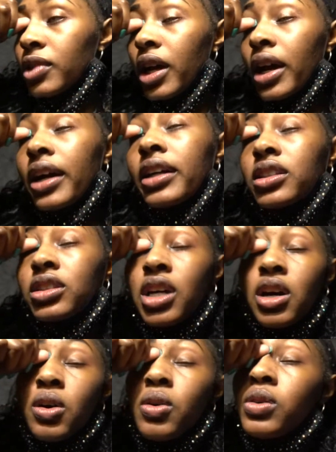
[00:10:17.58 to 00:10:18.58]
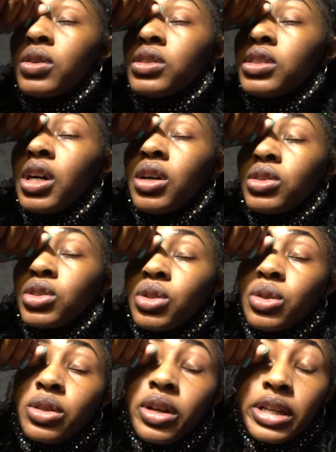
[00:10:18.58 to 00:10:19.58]
All right. So
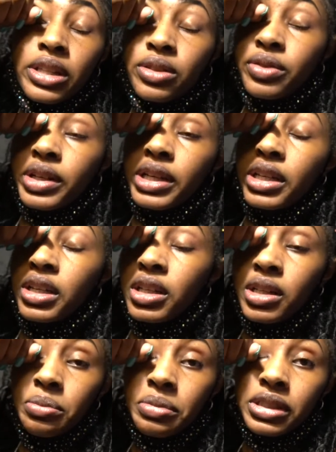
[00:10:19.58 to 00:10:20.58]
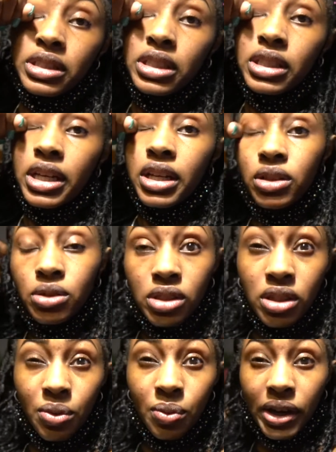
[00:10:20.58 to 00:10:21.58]
2:33, but she did lose
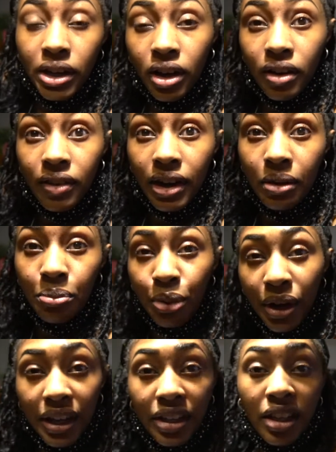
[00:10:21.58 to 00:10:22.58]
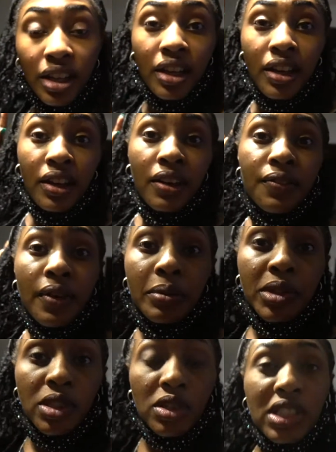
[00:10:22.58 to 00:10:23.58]
some weight already. But
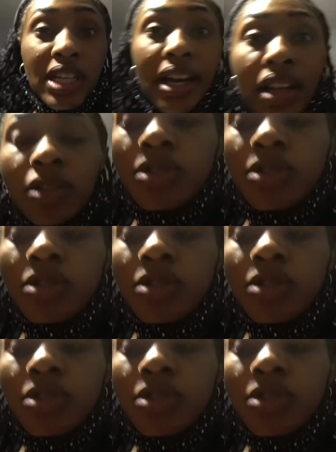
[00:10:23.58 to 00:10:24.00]
she got to